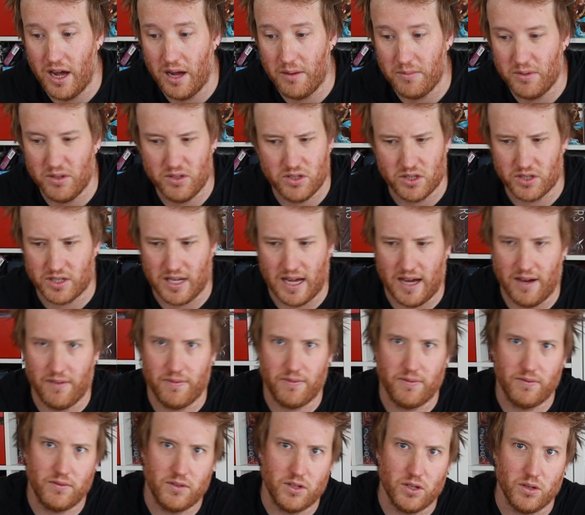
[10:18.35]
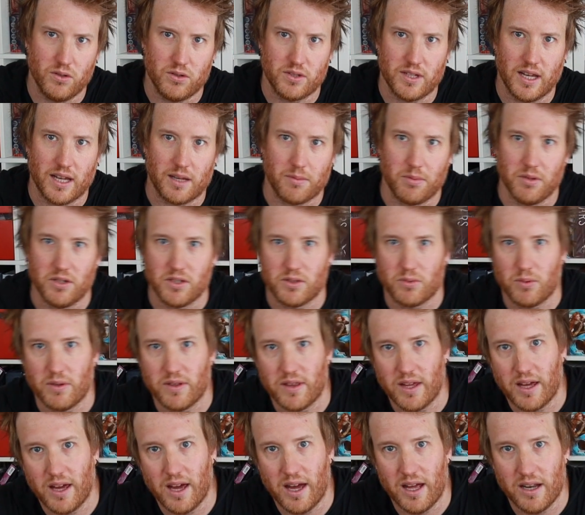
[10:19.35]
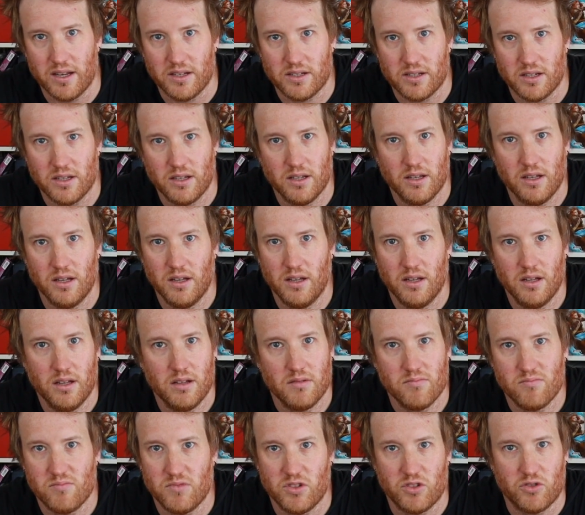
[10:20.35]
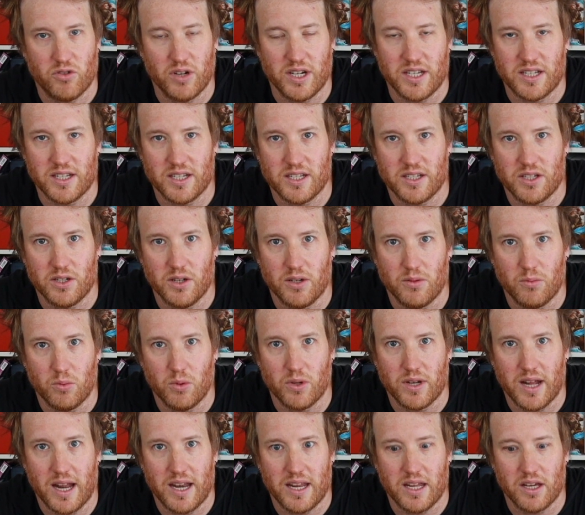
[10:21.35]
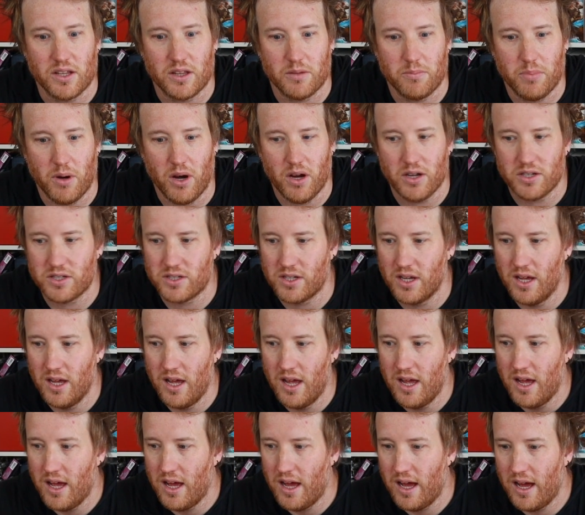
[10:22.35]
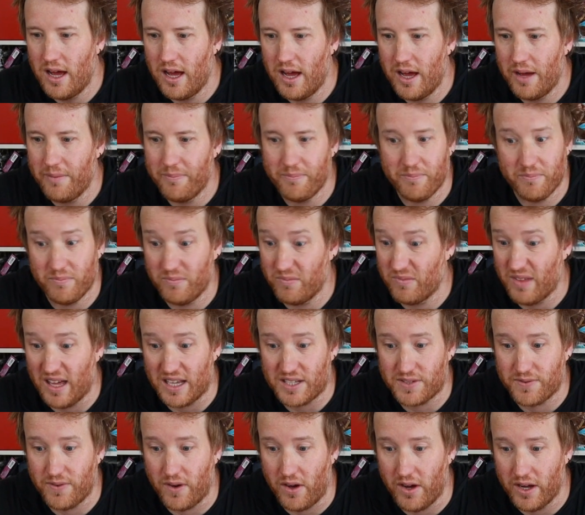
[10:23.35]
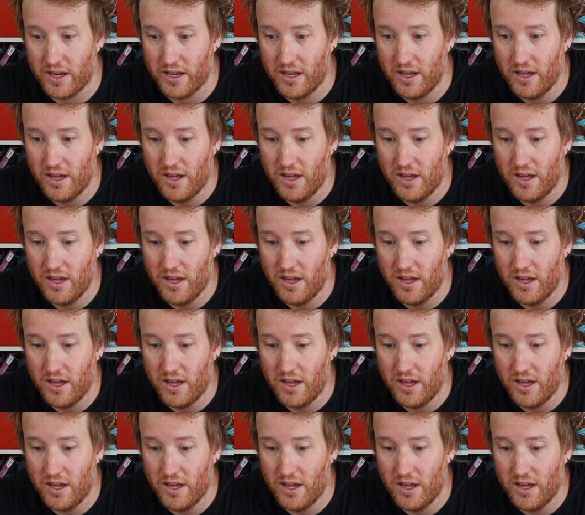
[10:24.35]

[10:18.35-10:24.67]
You just have 2 segments with it and treat it as you would any other boss. That's fine.